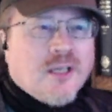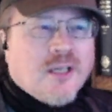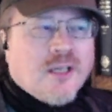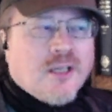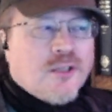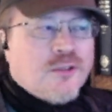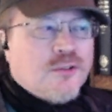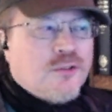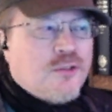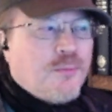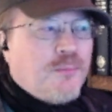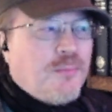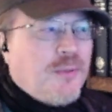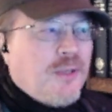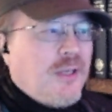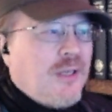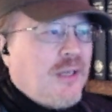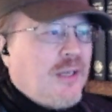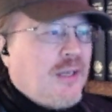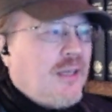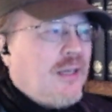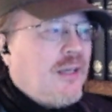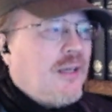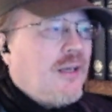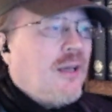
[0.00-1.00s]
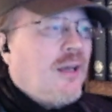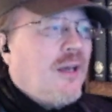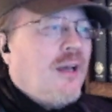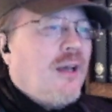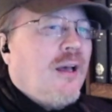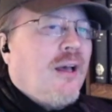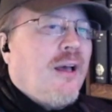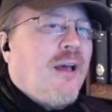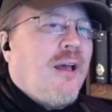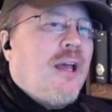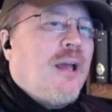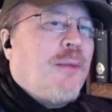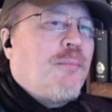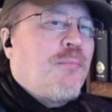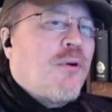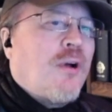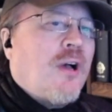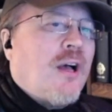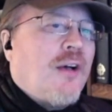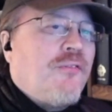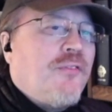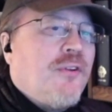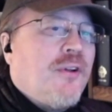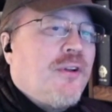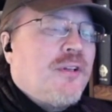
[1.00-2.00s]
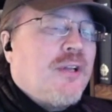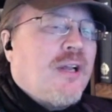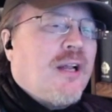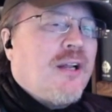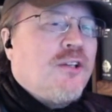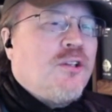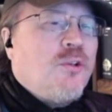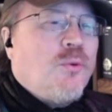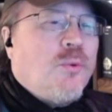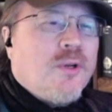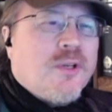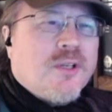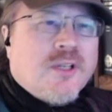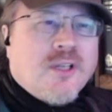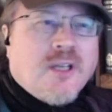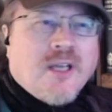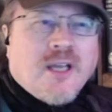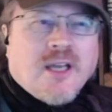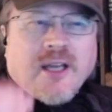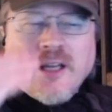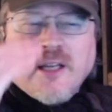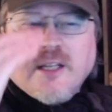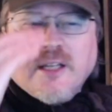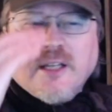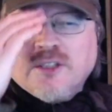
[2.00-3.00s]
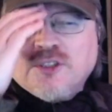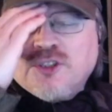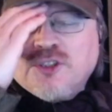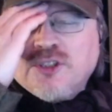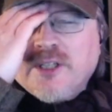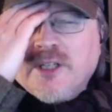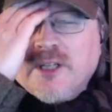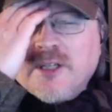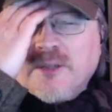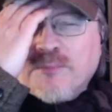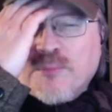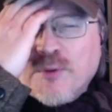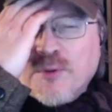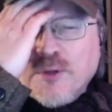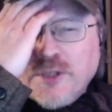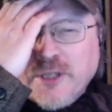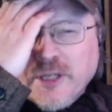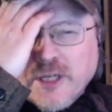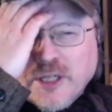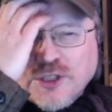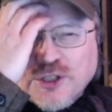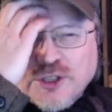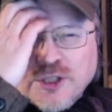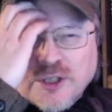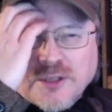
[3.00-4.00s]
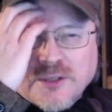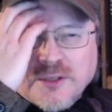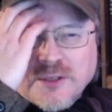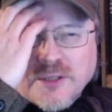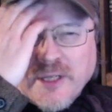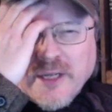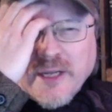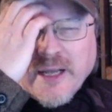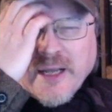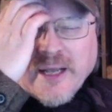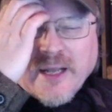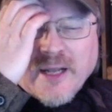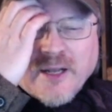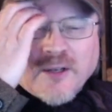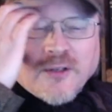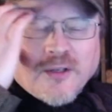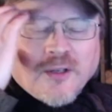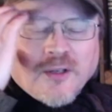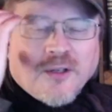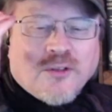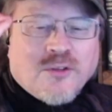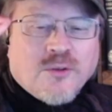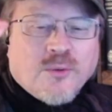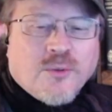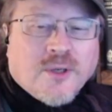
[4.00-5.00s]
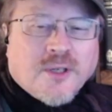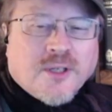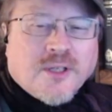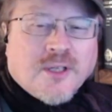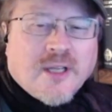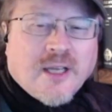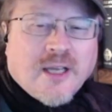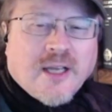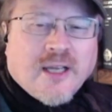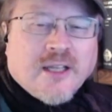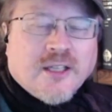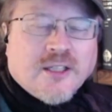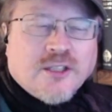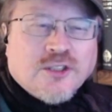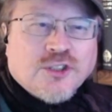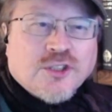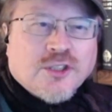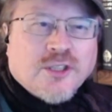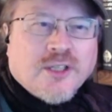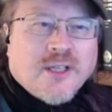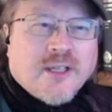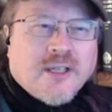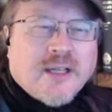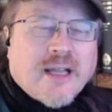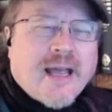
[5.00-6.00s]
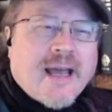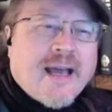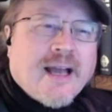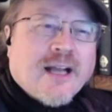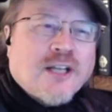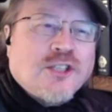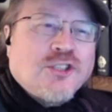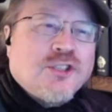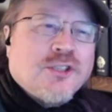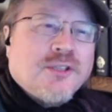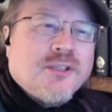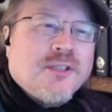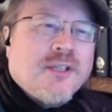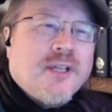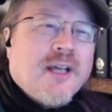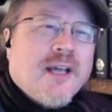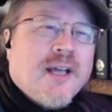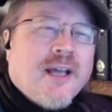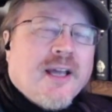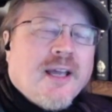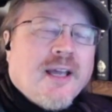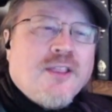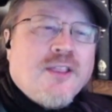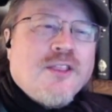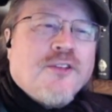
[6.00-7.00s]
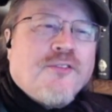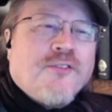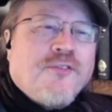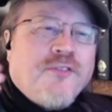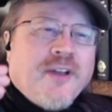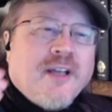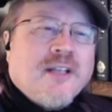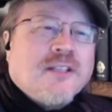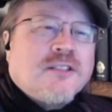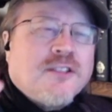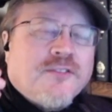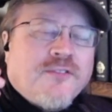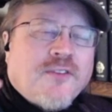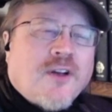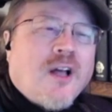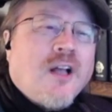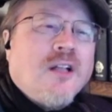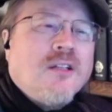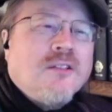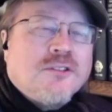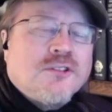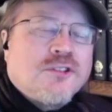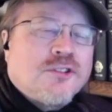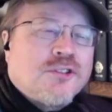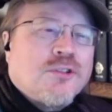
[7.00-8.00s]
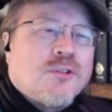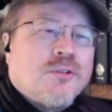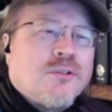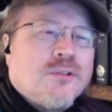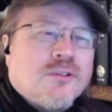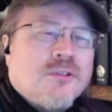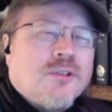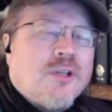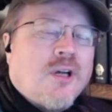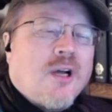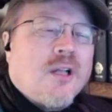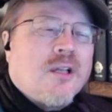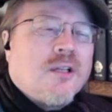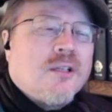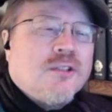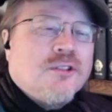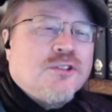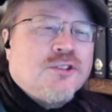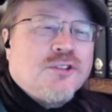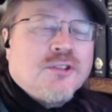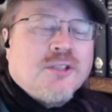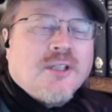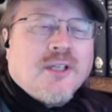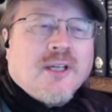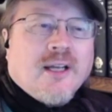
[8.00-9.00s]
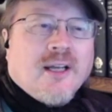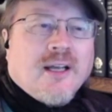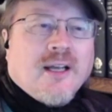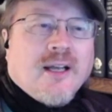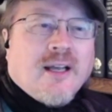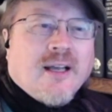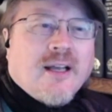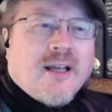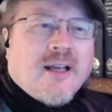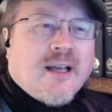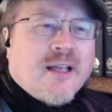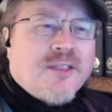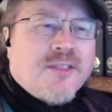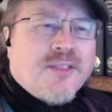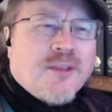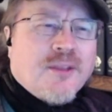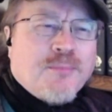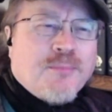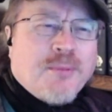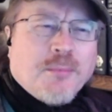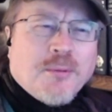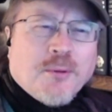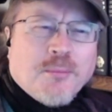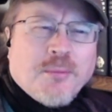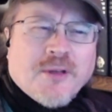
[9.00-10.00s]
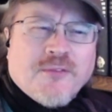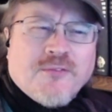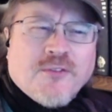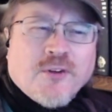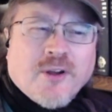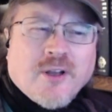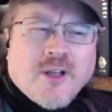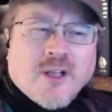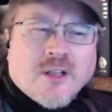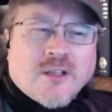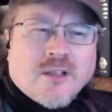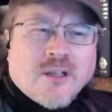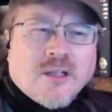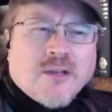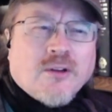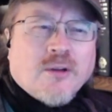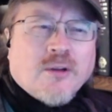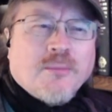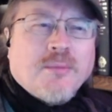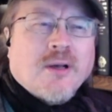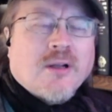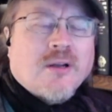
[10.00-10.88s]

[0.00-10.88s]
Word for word: to be a prophet and to engage in prediction and to engage in action in the face of uncertain knowledge. I think people are being very unclear about all